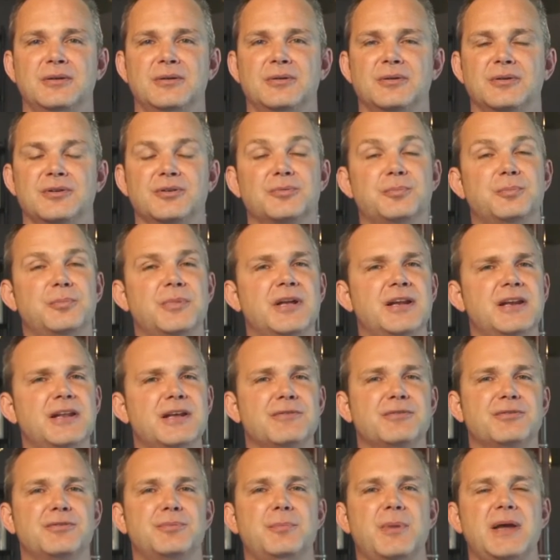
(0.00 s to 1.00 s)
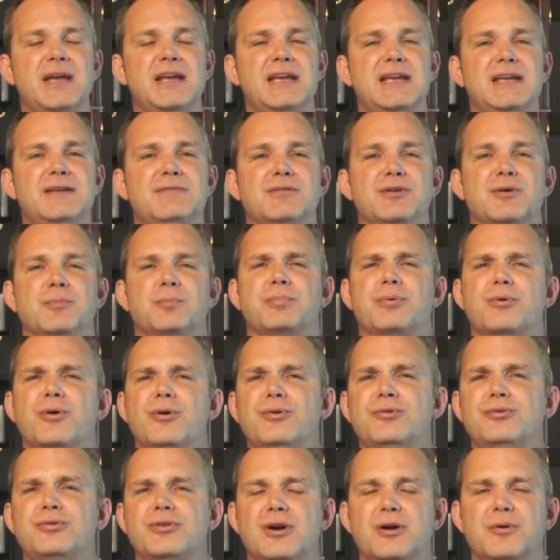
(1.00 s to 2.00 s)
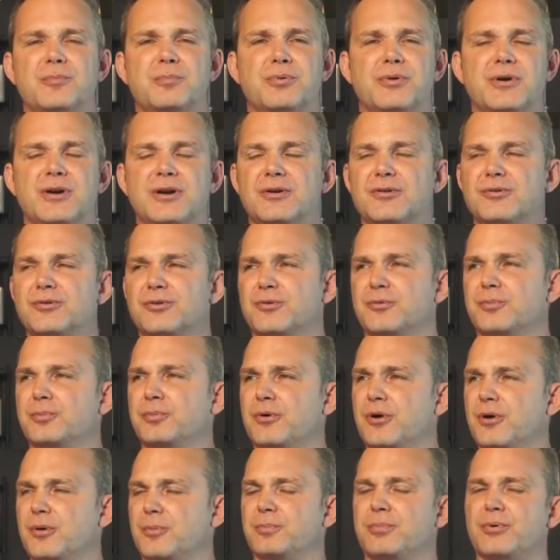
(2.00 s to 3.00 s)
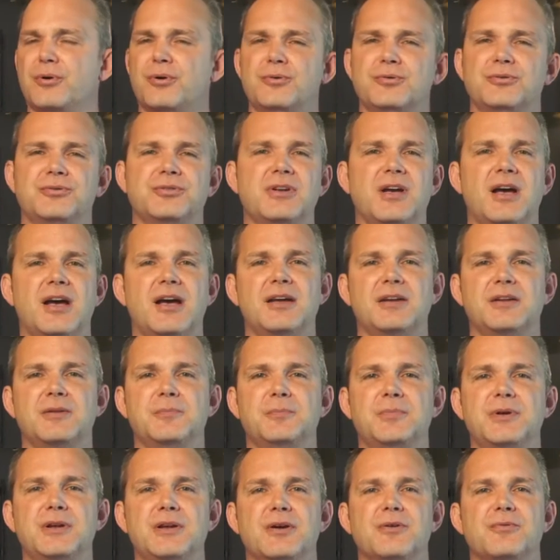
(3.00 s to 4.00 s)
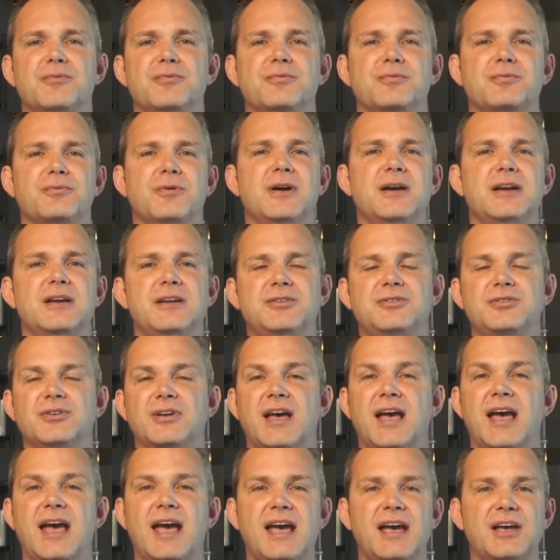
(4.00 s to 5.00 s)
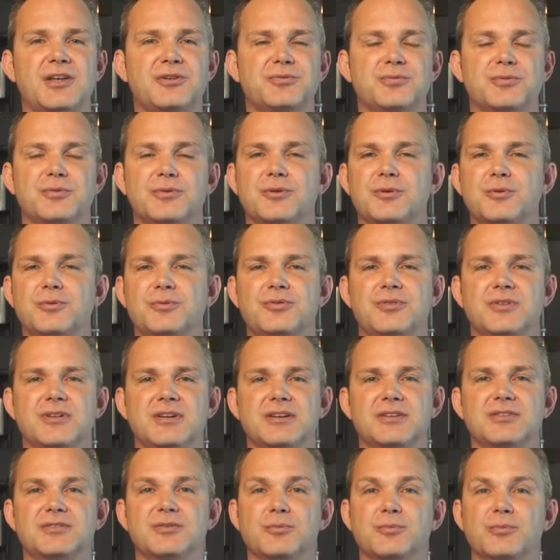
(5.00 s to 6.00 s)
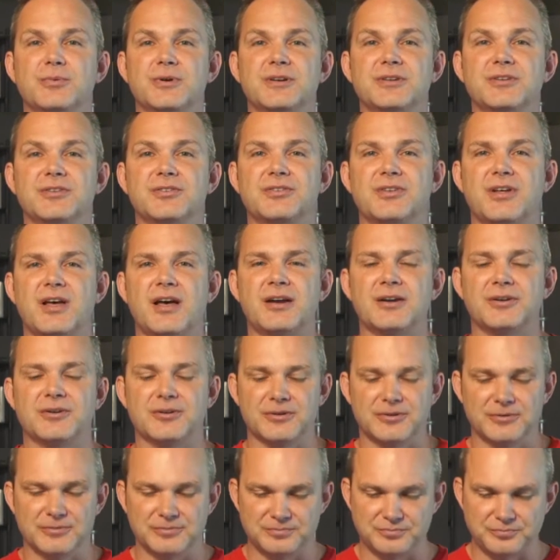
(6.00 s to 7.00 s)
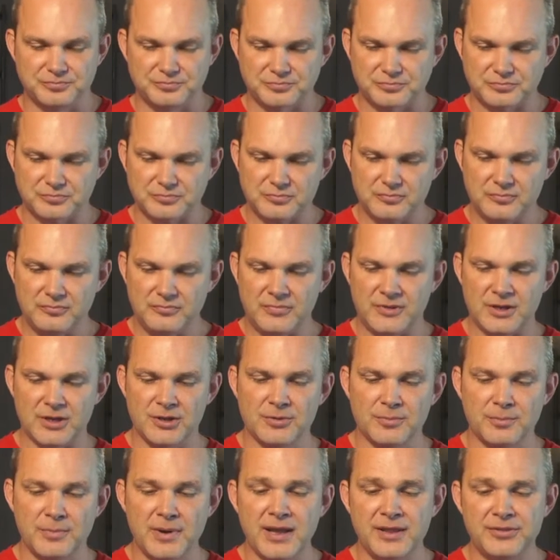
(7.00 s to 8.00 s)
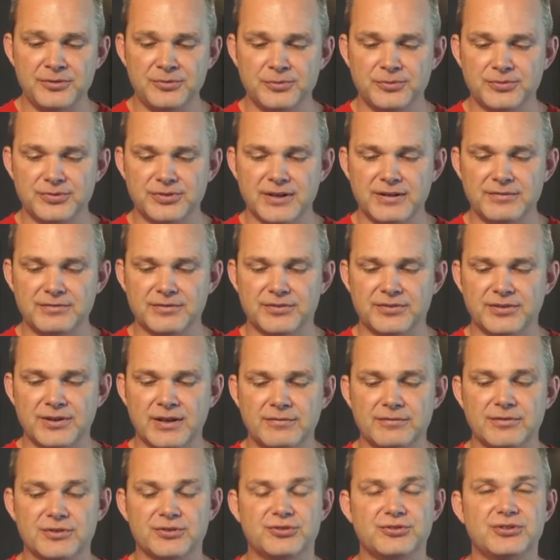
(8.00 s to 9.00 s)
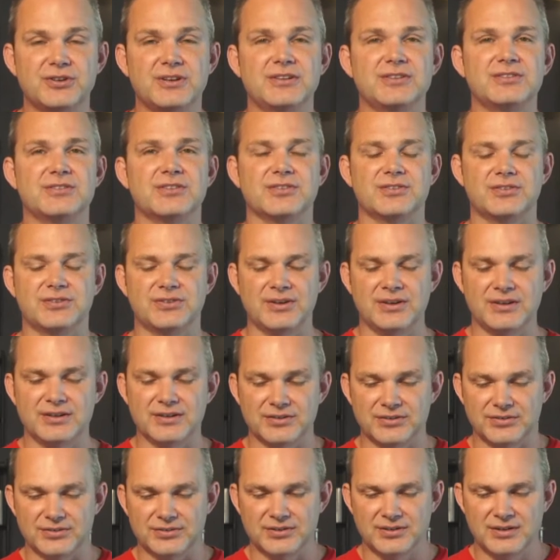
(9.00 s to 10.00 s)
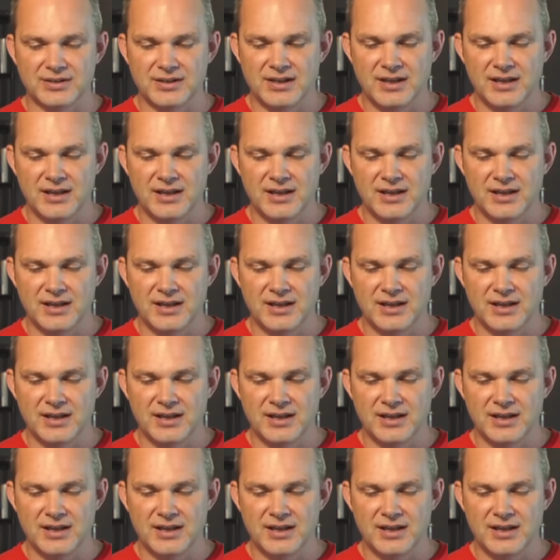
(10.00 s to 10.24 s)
Because many of us may even approach our prayer or approach God and be afraid to ask for those things that we desire. At Matthew 7 7, Jesus says,